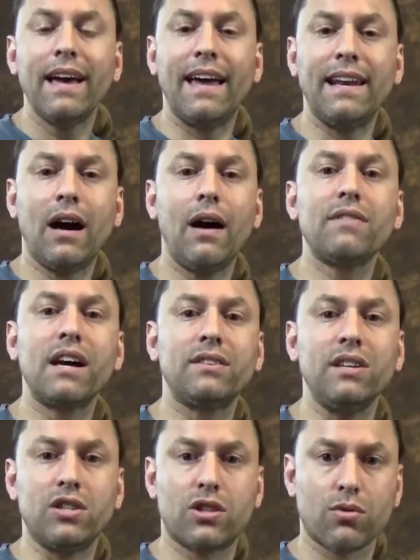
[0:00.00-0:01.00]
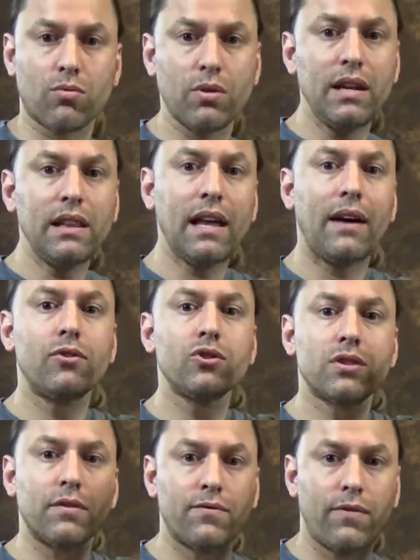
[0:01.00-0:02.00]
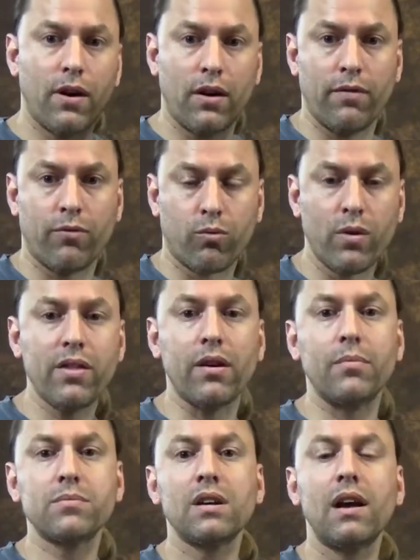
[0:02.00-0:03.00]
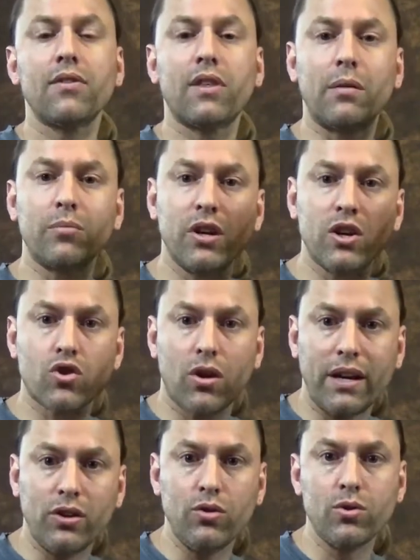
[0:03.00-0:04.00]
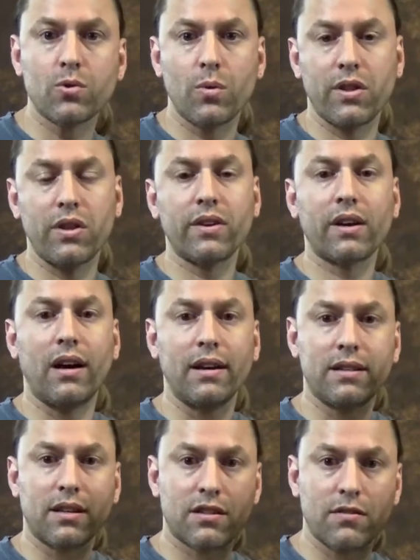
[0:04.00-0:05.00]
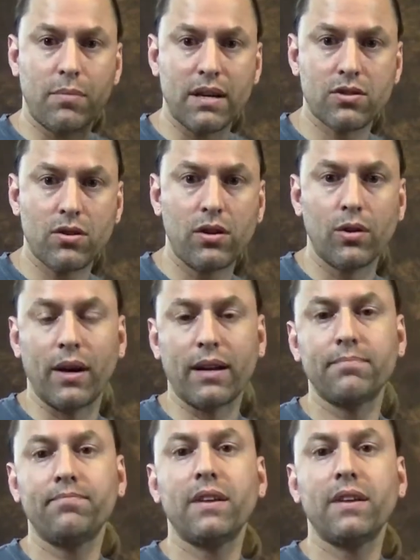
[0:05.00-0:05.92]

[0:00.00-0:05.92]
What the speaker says: and now I've got these 3 levels of rhythms that I'm going to try and use within the context of my soloing.